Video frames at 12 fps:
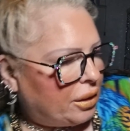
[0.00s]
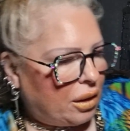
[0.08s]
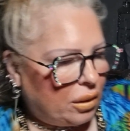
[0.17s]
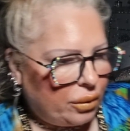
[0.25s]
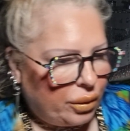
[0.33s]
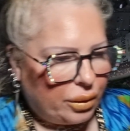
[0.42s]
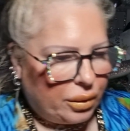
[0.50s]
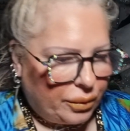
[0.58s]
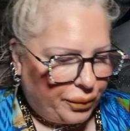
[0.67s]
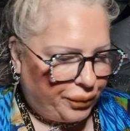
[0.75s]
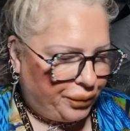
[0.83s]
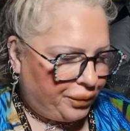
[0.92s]
know.
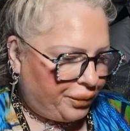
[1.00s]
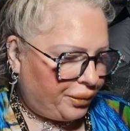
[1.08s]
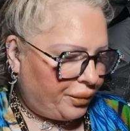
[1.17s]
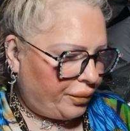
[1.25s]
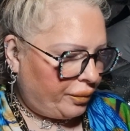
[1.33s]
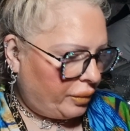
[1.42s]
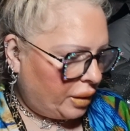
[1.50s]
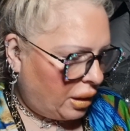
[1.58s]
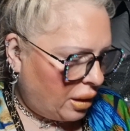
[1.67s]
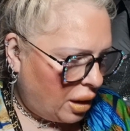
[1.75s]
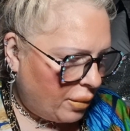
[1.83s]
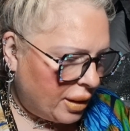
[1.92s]

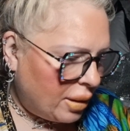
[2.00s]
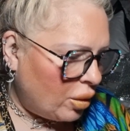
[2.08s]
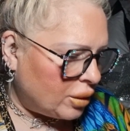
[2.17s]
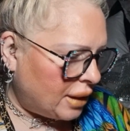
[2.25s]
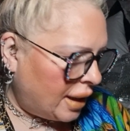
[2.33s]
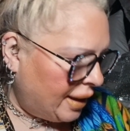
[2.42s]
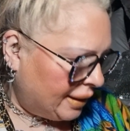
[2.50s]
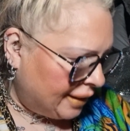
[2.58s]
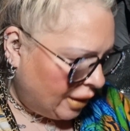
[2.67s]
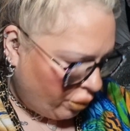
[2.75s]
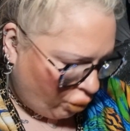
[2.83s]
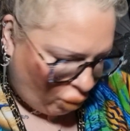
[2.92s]
I mean, I'm not saying it
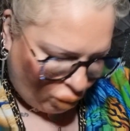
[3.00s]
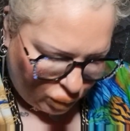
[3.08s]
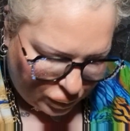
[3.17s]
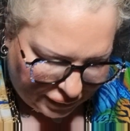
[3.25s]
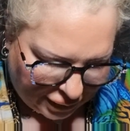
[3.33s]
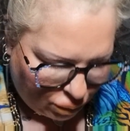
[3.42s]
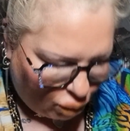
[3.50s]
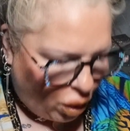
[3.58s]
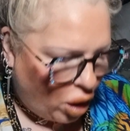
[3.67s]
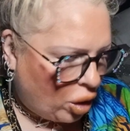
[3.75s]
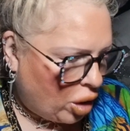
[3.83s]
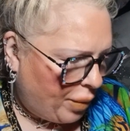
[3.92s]
didn't
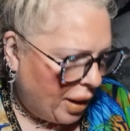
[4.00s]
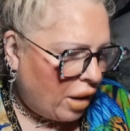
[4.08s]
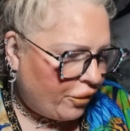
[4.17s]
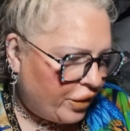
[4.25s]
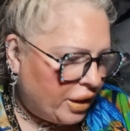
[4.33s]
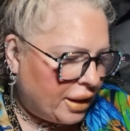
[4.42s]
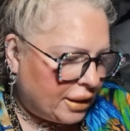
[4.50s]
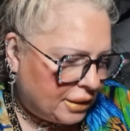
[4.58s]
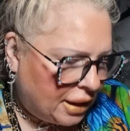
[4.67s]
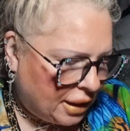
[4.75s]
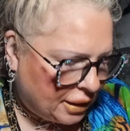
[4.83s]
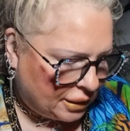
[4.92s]
work a bit. I think it
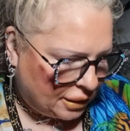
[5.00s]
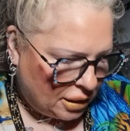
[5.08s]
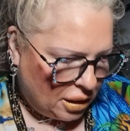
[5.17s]
did.